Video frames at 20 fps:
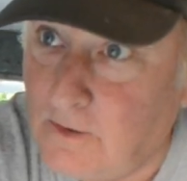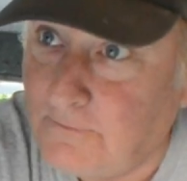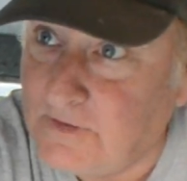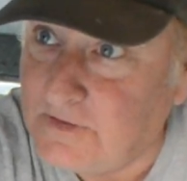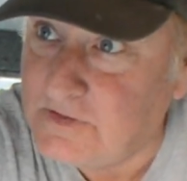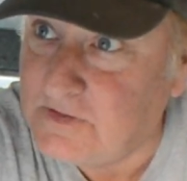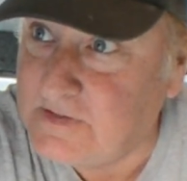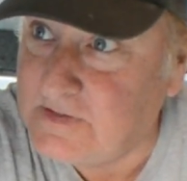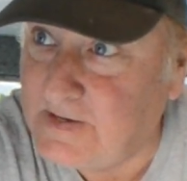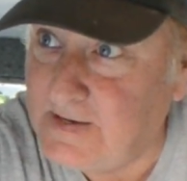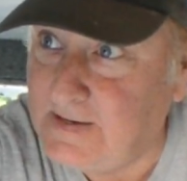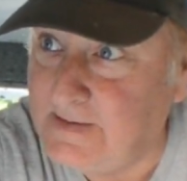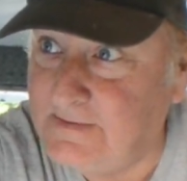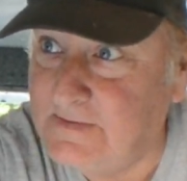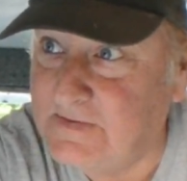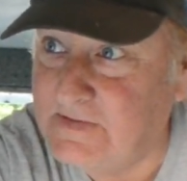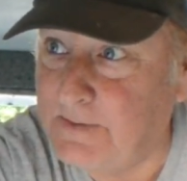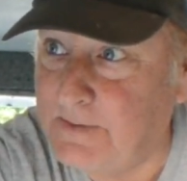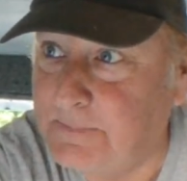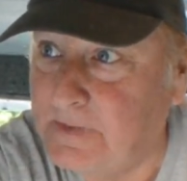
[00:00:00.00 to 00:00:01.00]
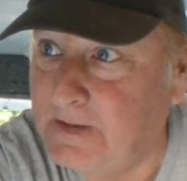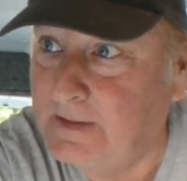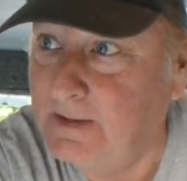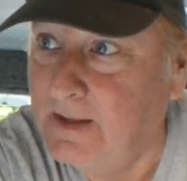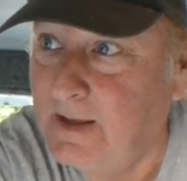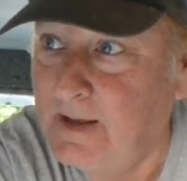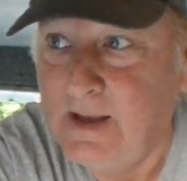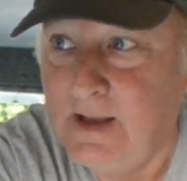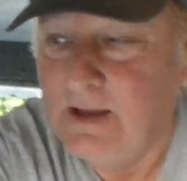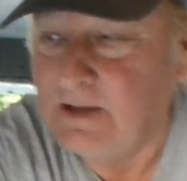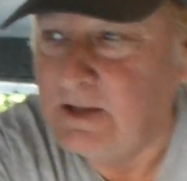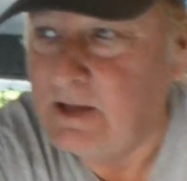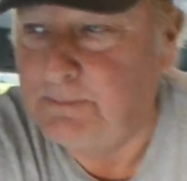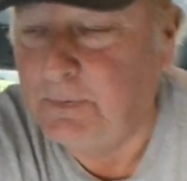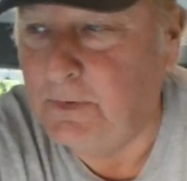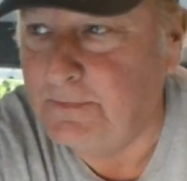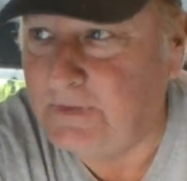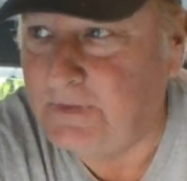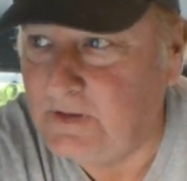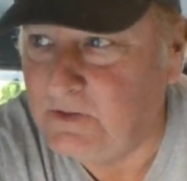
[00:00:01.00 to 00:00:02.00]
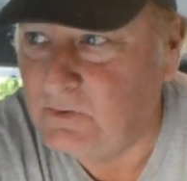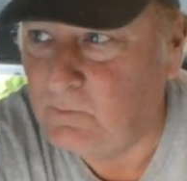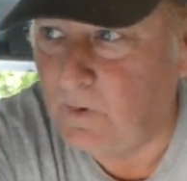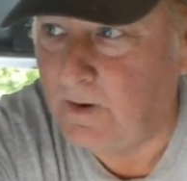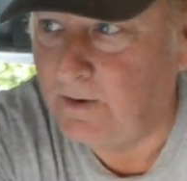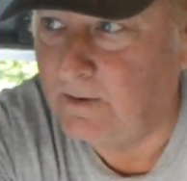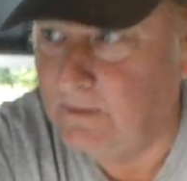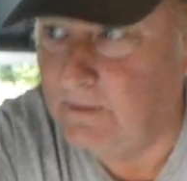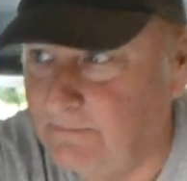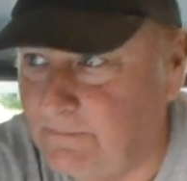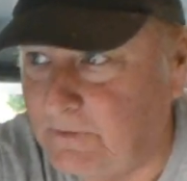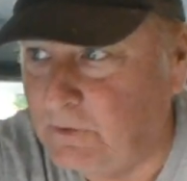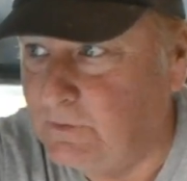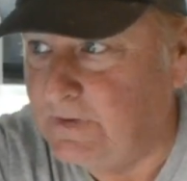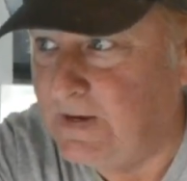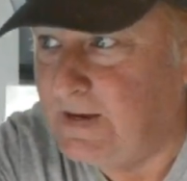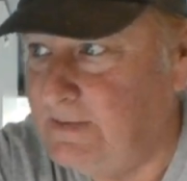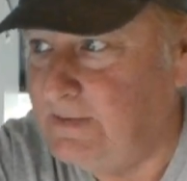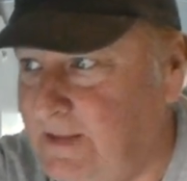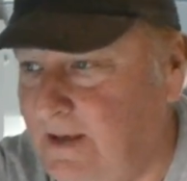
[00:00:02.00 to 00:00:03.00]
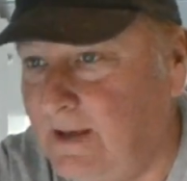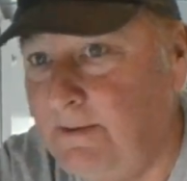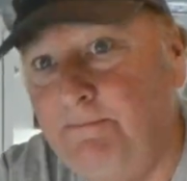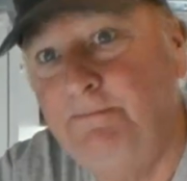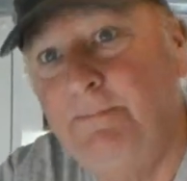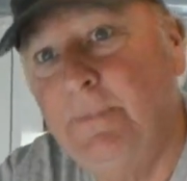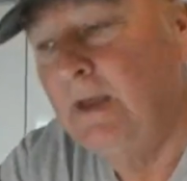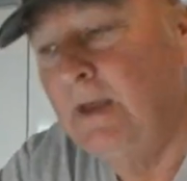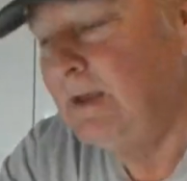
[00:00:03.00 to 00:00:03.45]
If you just need something, you put these where you need them,